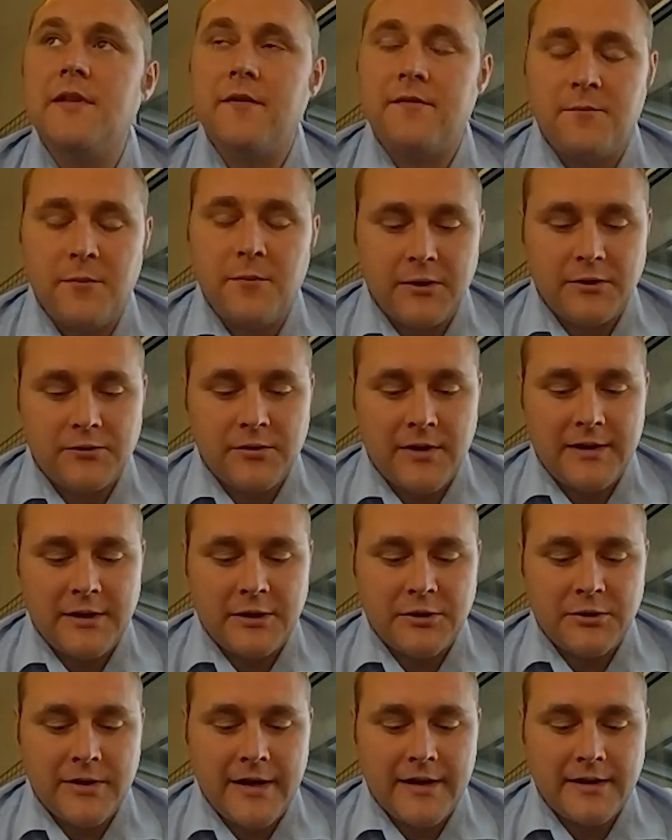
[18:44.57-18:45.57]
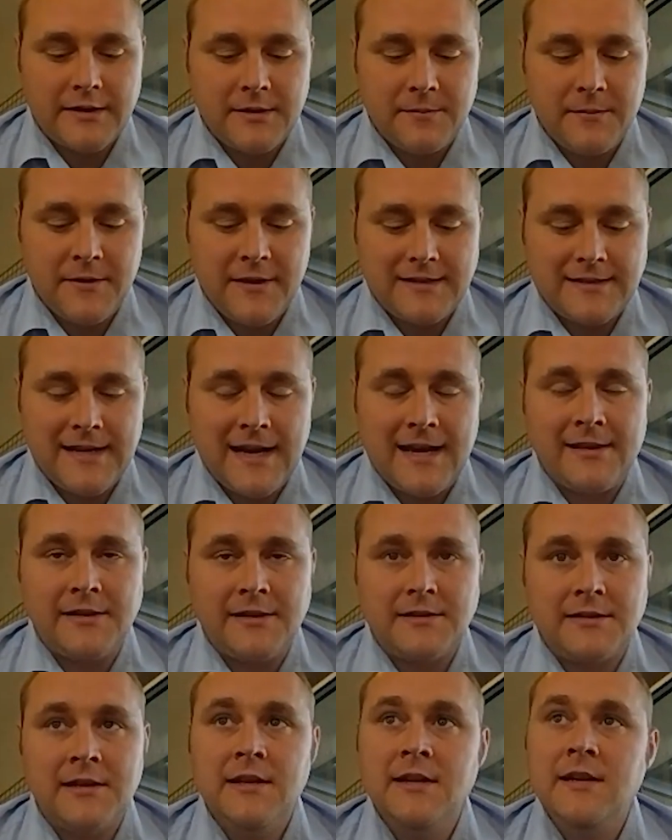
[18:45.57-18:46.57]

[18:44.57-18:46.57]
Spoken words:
If we could try and attract some of that talent